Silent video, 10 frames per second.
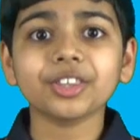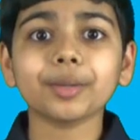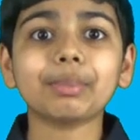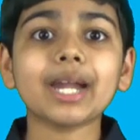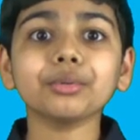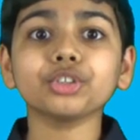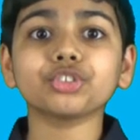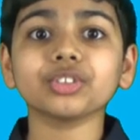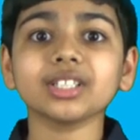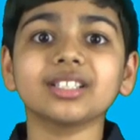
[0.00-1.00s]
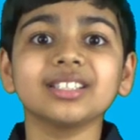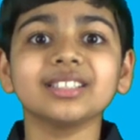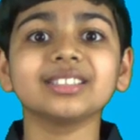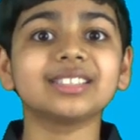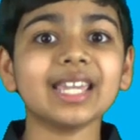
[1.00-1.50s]
the power drink
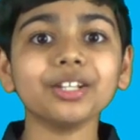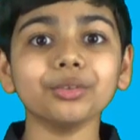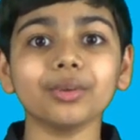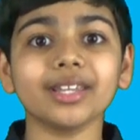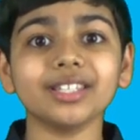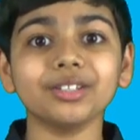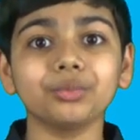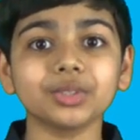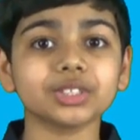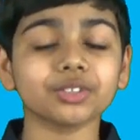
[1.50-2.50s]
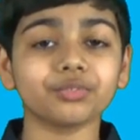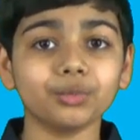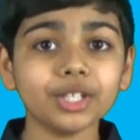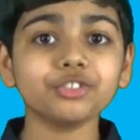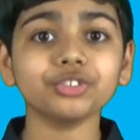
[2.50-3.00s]
Gatorade was
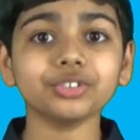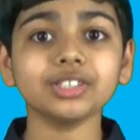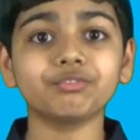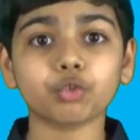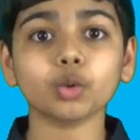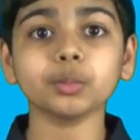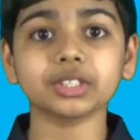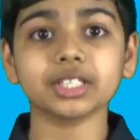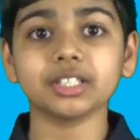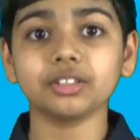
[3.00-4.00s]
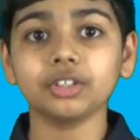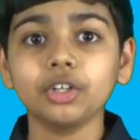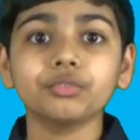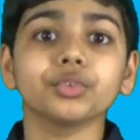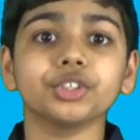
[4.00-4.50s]
originally formulated
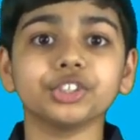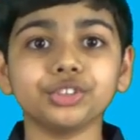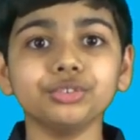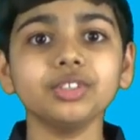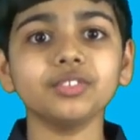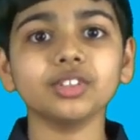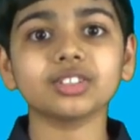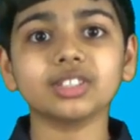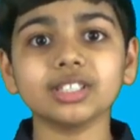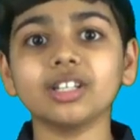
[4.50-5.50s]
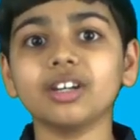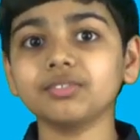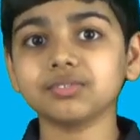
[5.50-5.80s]
for the University of